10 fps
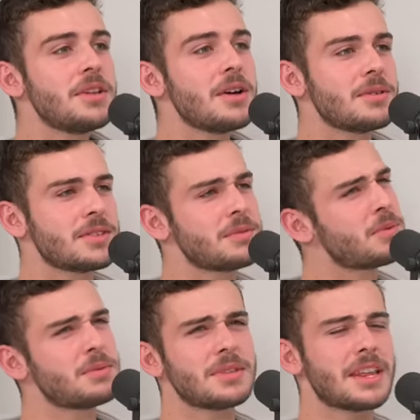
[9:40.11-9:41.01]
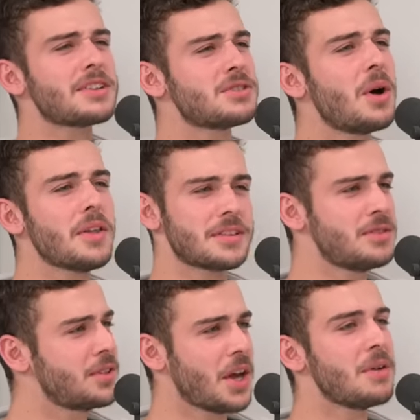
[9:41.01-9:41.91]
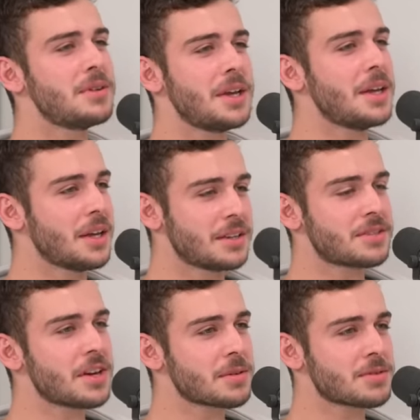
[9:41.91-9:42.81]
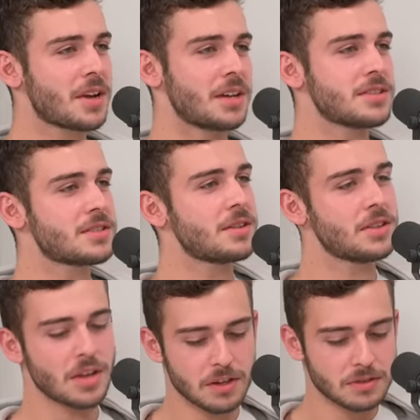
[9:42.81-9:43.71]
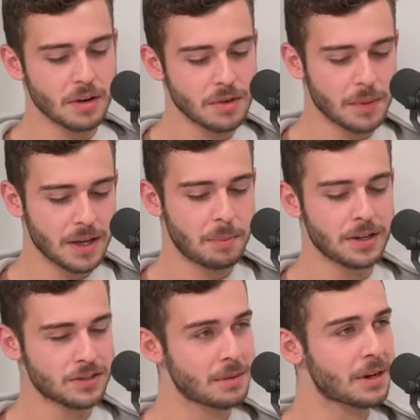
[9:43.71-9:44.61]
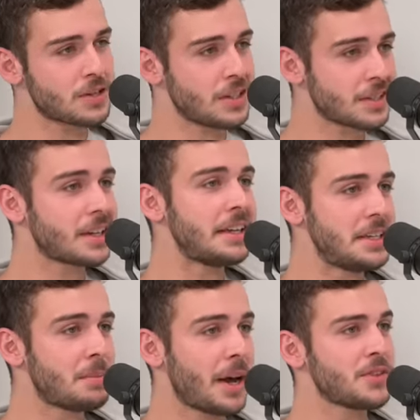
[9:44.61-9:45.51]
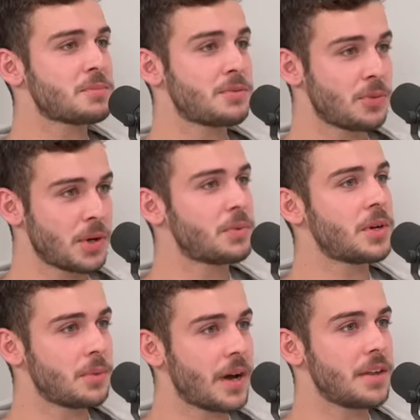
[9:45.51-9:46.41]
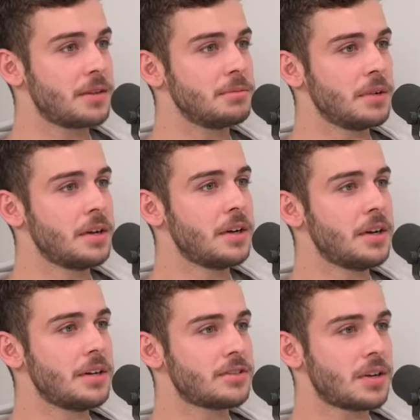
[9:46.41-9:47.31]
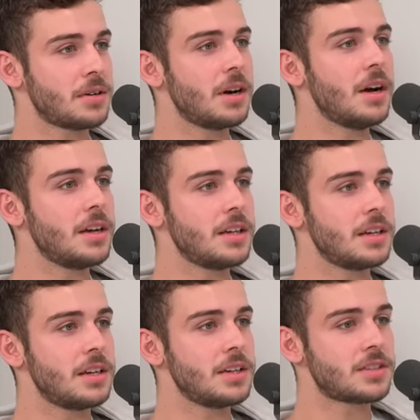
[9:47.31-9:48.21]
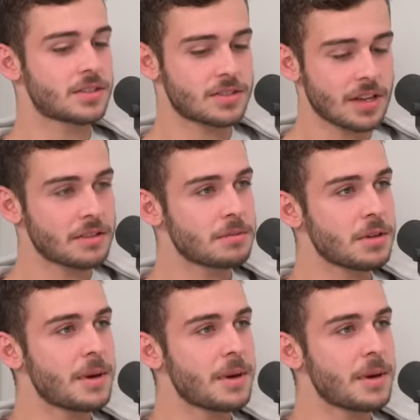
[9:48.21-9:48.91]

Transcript: no, is, well, that's not that's not the only circumstance. Don't rewear your piss stained pants. You need to clean your pants before you rewear them. So you need to. Se- yeah, so you